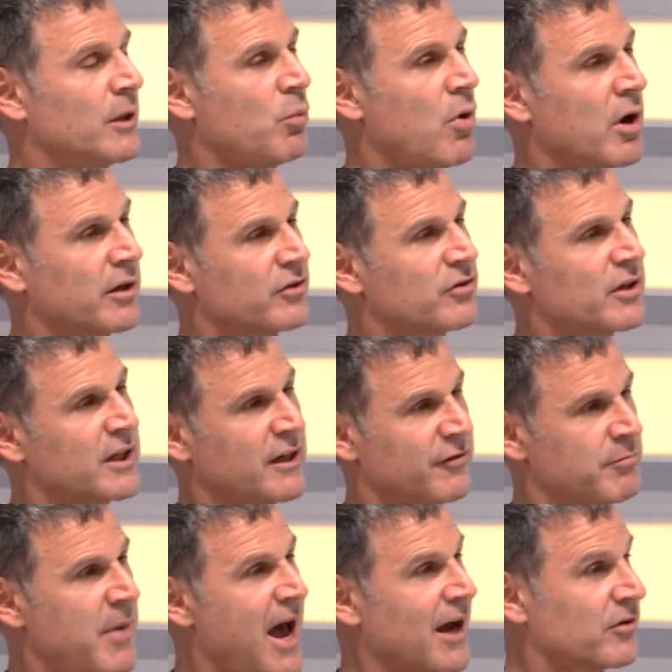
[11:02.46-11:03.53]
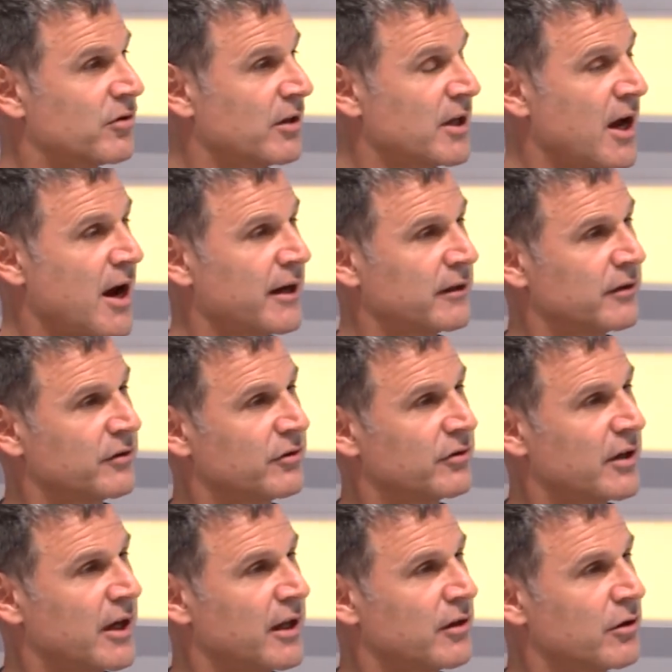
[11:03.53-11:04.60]
wanting to give back to the
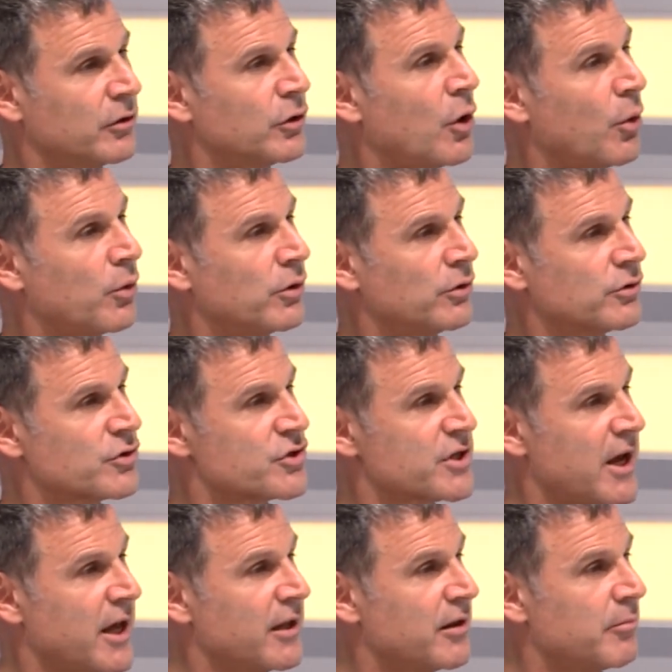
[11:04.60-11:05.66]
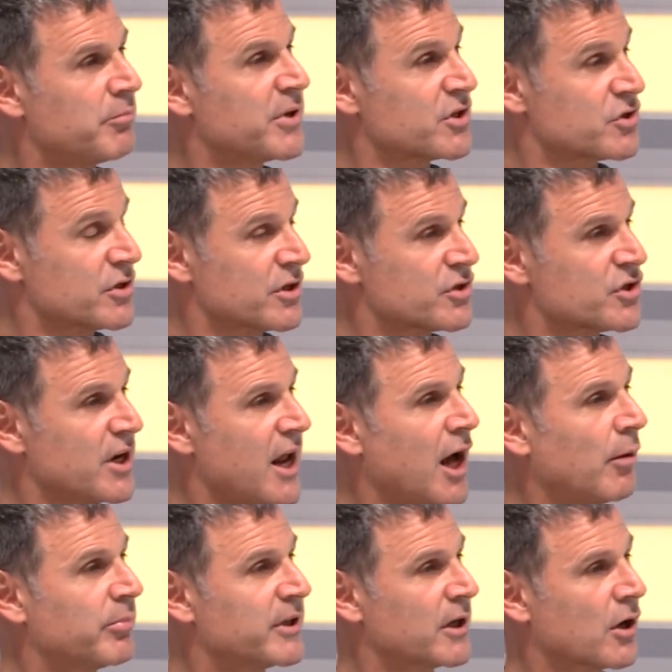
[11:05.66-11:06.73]
island and the locals and the business and
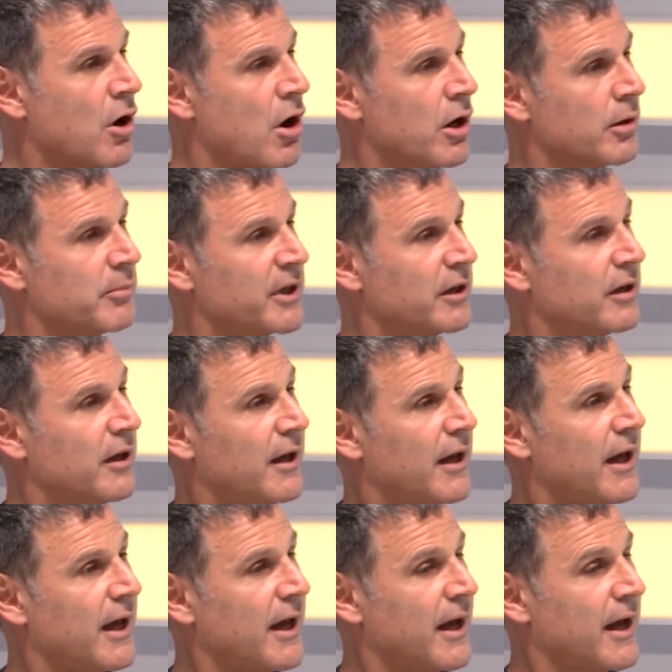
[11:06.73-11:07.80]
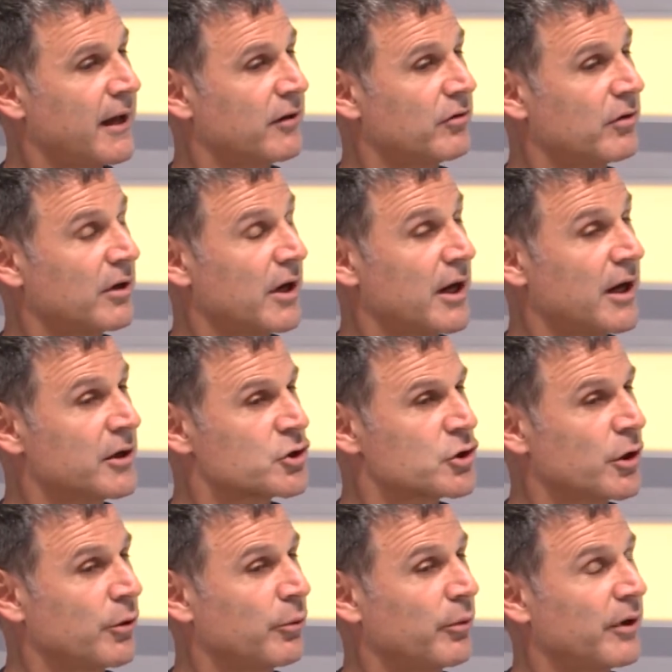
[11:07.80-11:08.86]
help the economy. And
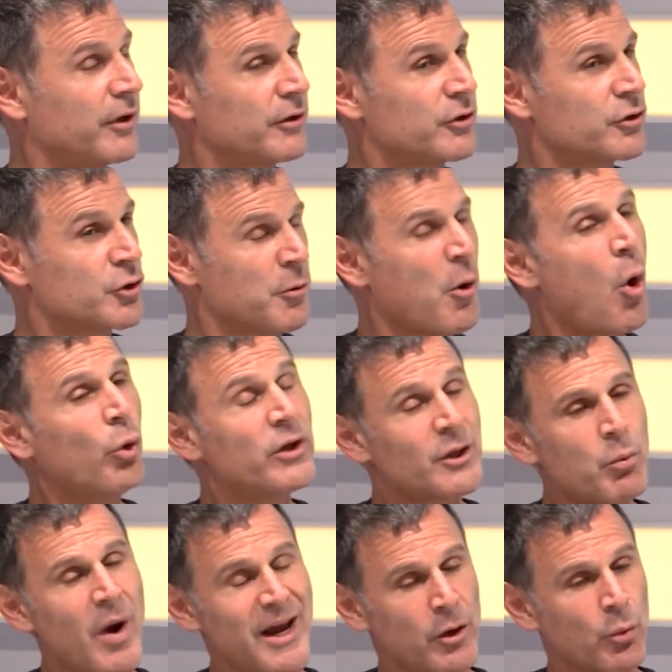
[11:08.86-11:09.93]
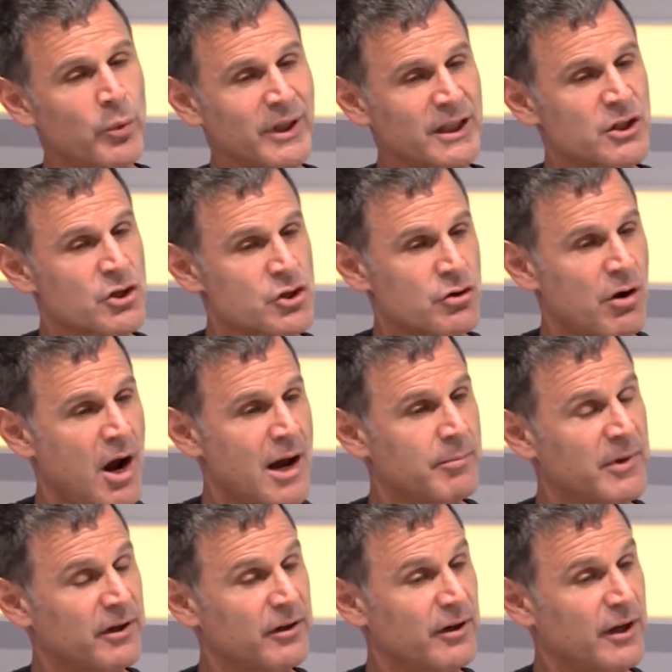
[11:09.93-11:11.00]
so the only way to really describe
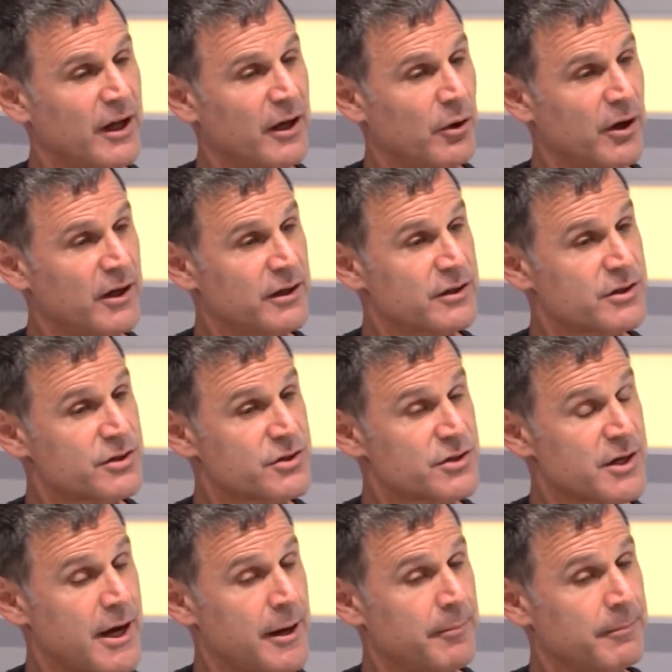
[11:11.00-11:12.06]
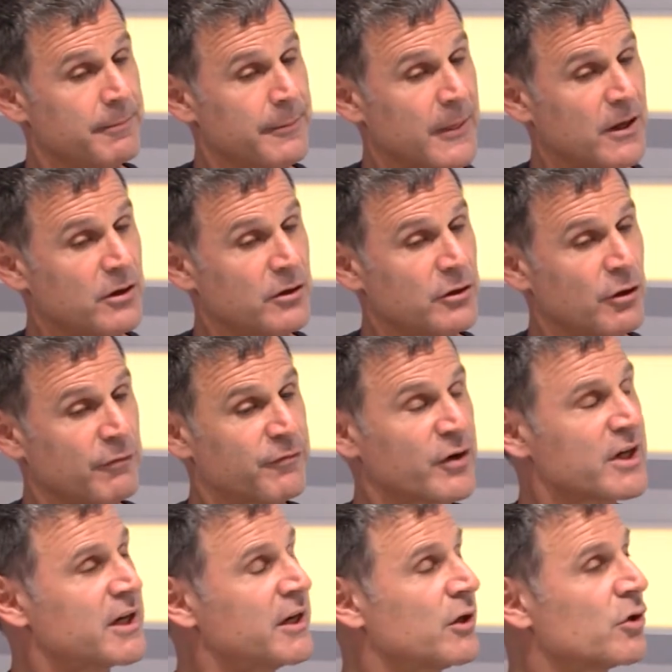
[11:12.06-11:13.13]
it is, for
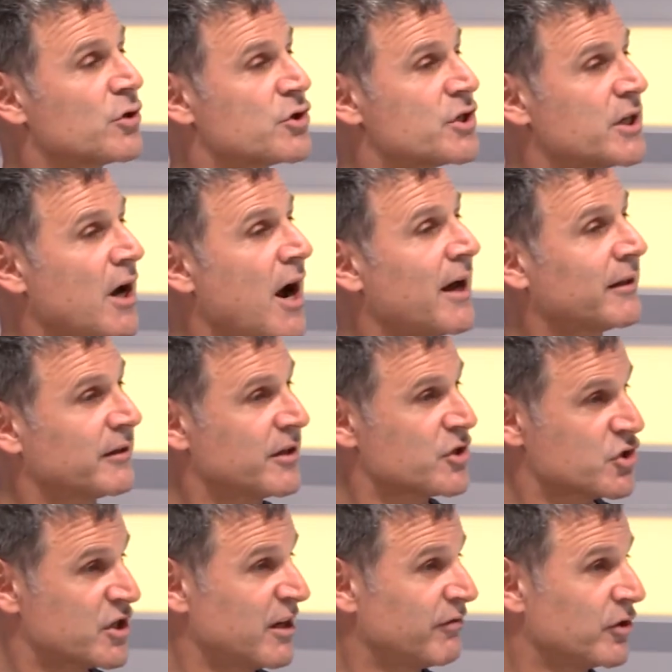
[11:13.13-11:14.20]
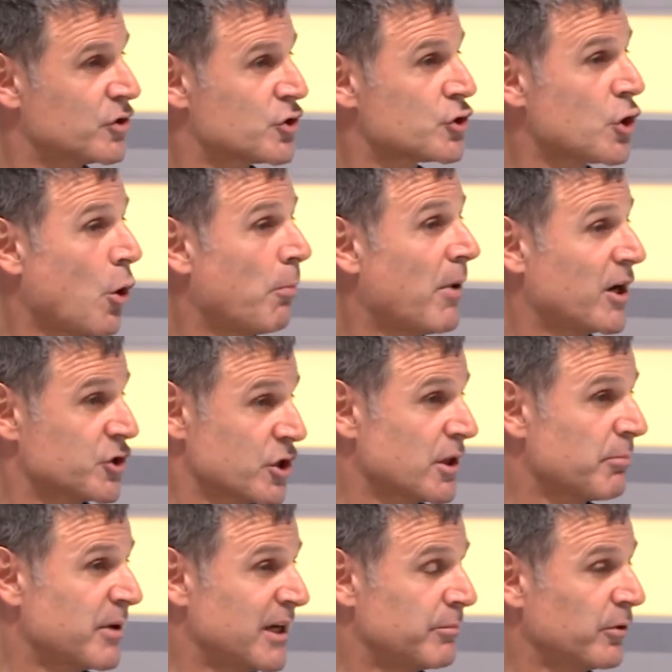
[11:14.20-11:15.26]
years, the island has given so much, and
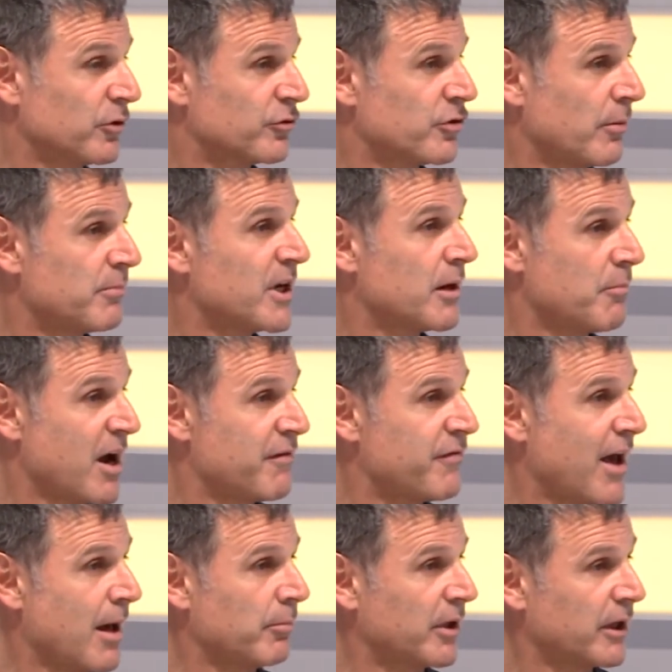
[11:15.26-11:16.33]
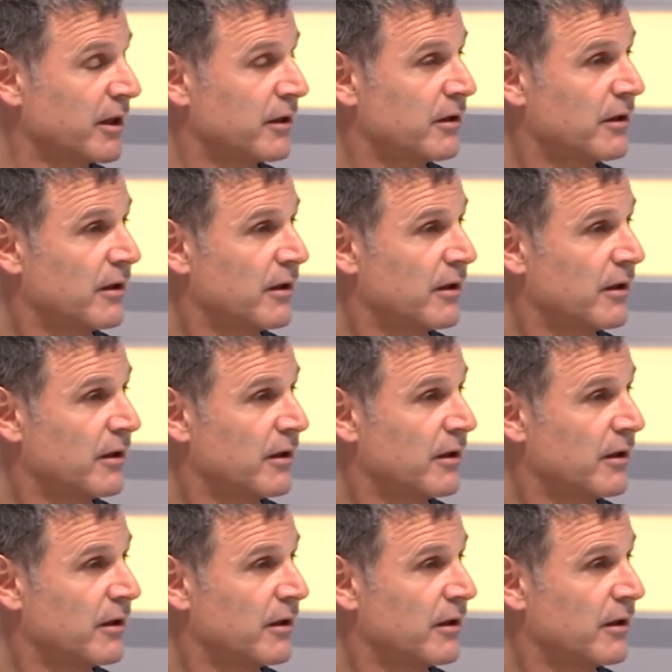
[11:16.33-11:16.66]
the people, to me and my family.